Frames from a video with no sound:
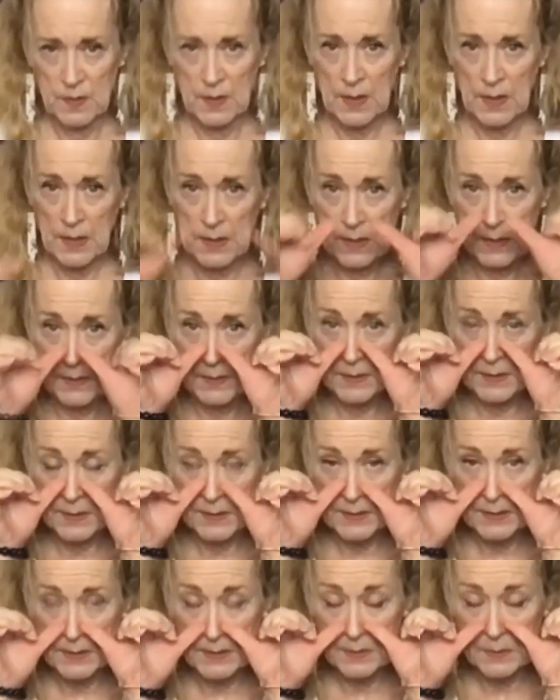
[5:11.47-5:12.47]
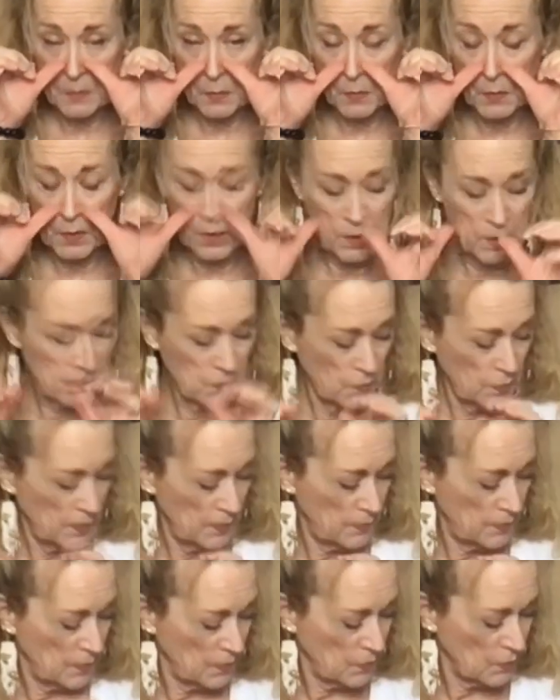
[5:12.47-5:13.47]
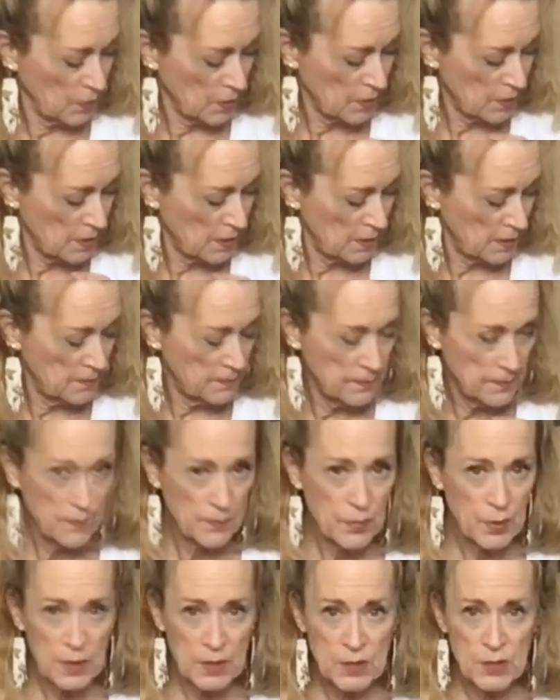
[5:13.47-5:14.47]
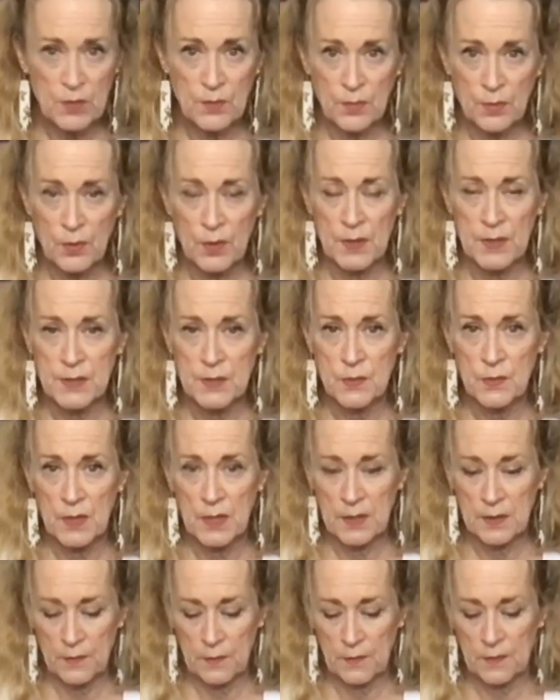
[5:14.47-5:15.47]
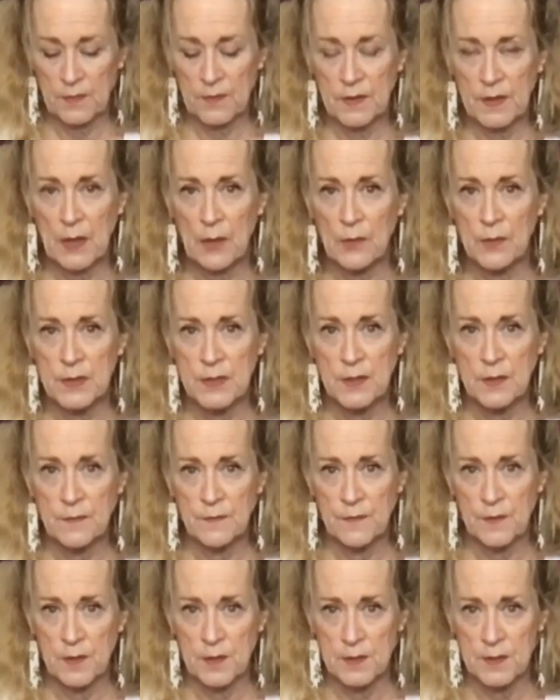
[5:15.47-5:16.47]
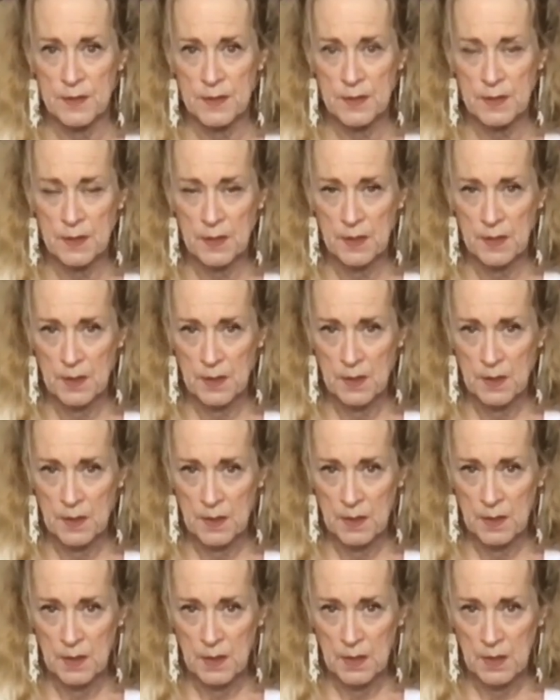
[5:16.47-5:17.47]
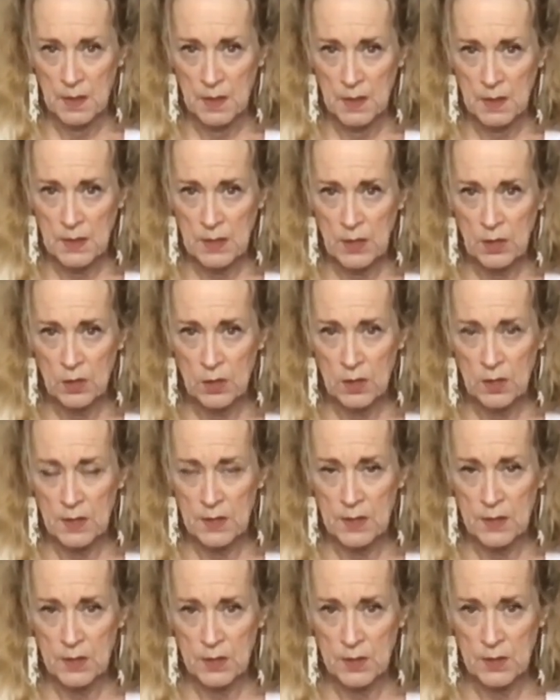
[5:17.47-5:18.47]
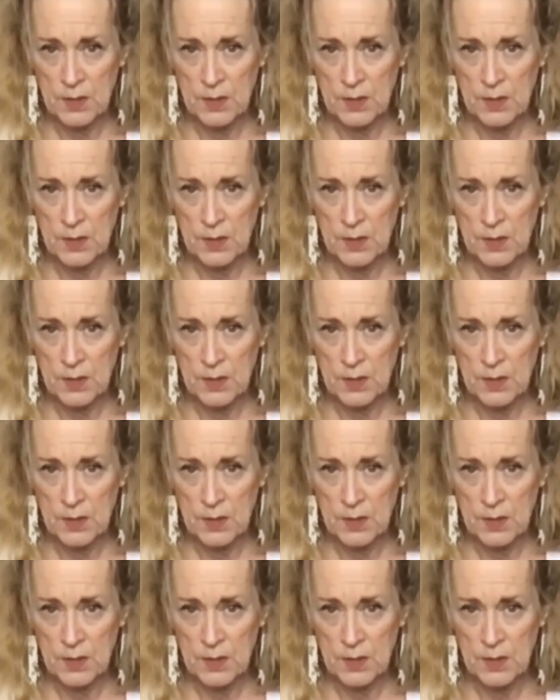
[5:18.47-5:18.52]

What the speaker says: And in this work, we work on pressure points, right? That was the first. Now you're going to